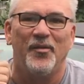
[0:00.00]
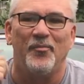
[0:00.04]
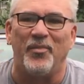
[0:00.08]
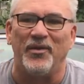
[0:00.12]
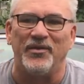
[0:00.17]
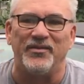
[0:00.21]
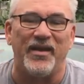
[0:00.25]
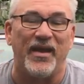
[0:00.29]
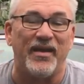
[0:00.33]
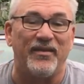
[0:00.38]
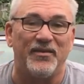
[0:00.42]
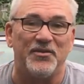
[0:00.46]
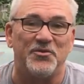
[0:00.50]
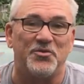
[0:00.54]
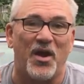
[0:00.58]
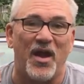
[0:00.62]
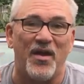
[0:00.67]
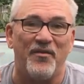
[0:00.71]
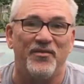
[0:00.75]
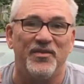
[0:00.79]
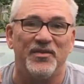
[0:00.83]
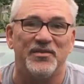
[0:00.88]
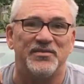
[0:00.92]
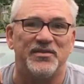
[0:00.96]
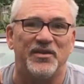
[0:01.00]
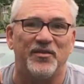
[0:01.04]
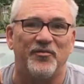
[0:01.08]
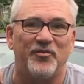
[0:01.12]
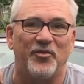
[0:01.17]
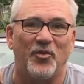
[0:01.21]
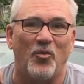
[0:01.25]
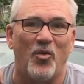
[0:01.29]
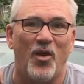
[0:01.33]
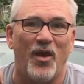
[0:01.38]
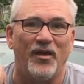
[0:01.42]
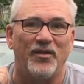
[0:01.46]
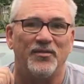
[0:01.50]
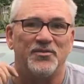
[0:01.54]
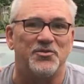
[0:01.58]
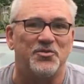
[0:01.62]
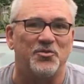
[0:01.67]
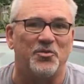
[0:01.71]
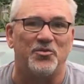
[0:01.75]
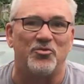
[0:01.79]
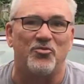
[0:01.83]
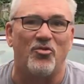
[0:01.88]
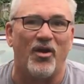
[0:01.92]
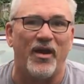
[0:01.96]
Been daily driving this thing for a while. It's
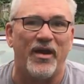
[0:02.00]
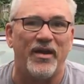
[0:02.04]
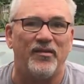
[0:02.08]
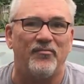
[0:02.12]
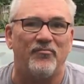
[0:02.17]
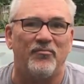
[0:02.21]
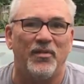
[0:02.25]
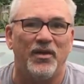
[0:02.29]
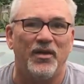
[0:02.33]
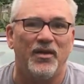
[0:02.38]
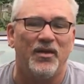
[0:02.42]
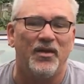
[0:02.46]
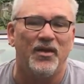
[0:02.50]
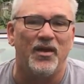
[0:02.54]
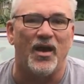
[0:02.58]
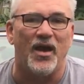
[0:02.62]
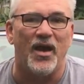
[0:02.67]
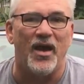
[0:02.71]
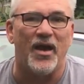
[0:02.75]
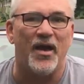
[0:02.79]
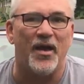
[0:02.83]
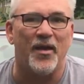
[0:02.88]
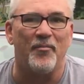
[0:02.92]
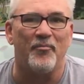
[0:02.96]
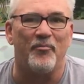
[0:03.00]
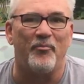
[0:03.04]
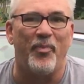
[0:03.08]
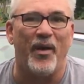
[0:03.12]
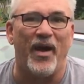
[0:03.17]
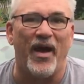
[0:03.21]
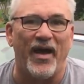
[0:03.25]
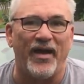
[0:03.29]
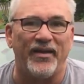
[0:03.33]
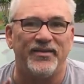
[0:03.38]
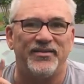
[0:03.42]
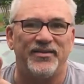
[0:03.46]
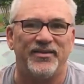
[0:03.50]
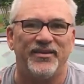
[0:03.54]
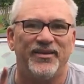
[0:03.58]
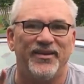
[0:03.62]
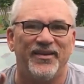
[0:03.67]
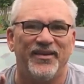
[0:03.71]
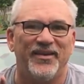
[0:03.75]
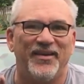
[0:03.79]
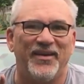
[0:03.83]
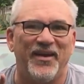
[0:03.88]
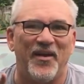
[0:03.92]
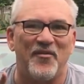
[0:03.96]
doing great, but
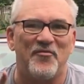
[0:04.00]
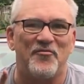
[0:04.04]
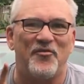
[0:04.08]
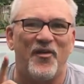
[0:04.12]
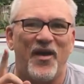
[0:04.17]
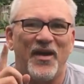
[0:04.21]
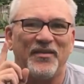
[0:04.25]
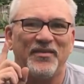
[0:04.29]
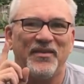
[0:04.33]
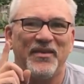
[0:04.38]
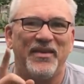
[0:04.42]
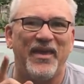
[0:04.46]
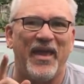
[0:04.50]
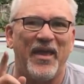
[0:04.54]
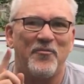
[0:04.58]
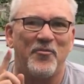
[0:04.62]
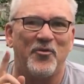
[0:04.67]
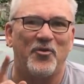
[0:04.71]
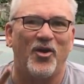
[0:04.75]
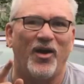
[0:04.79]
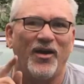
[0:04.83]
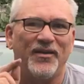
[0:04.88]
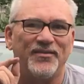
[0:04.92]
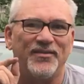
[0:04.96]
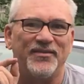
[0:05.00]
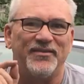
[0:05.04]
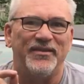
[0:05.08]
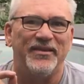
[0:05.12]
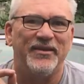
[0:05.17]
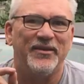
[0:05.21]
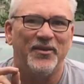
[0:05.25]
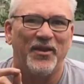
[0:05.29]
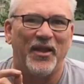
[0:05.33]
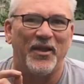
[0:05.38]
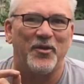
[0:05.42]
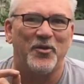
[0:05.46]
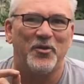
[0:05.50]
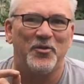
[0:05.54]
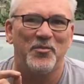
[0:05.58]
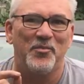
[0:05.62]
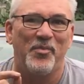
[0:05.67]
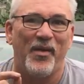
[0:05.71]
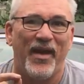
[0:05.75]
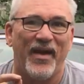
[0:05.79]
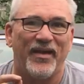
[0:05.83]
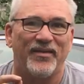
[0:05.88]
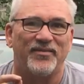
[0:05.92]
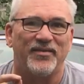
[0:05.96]
finally came across a deal I couldn't
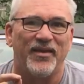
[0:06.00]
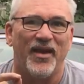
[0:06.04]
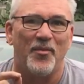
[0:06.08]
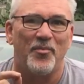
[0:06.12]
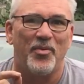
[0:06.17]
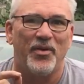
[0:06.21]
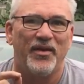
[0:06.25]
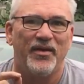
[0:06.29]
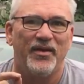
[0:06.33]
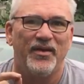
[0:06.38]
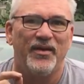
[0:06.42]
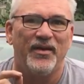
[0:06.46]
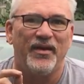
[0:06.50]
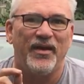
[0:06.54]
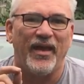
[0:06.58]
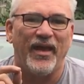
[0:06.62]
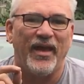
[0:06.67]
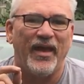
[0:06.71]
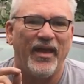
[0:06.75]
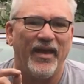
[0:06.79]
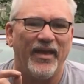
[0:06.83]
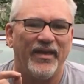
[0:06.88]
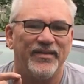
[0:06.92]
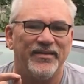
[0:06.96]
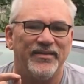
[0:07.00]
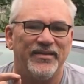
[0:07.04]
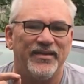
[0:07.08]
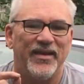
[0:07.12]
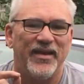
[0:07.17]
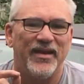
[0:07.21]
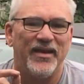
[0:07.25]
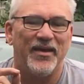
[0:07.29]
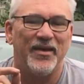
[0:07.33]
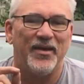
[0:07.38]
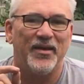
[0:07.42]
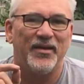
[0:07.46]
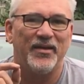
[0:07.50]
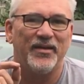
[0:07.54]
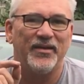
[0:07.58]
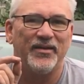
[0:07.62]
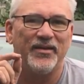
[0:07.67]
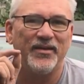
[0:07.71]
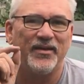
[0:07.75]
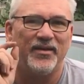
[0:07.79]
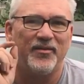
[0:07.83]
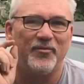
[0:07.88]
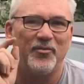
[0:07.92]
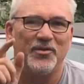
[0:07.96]
pass up, and
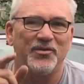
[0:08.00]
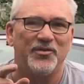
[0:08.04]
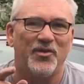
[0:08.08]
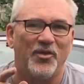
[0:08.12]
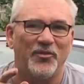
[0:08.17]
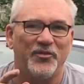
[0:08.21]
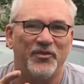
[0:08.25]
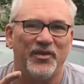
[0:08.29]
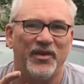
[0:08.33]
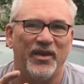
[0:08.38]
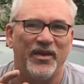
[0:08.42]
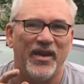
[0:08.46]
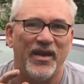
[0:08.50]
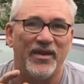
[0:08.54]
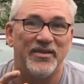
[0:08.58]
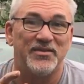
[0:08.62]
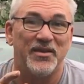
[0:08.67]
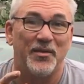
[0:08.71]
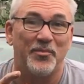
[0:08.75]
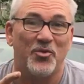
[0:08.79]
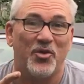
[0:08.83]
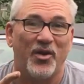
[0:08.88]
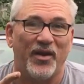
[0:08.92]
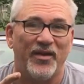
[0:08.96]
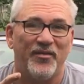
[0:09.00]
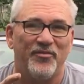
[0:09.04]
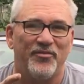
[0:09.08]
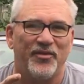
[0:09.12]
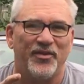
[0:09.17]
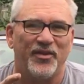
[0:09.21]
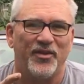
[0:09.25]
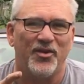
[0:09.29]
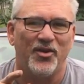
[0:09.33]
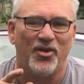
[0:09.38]
it results in a nice upgrade for the